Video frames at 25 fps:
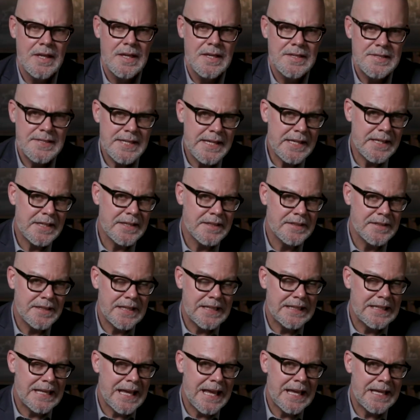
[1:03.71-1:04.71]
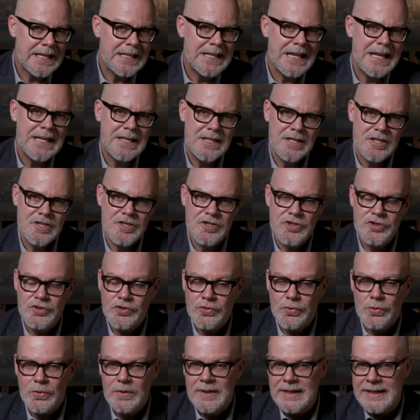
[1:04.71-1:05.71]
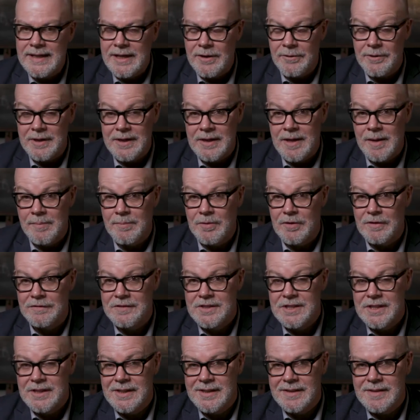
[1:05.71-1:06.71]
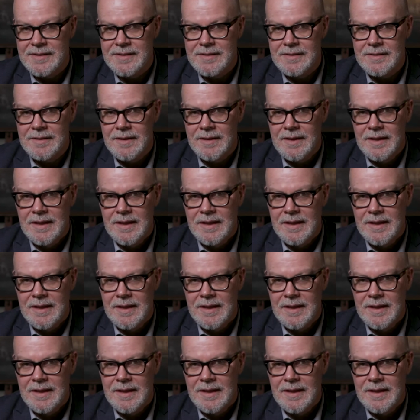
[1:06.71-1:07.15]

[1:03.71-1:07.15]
Second, it had an extraordinary number of shares.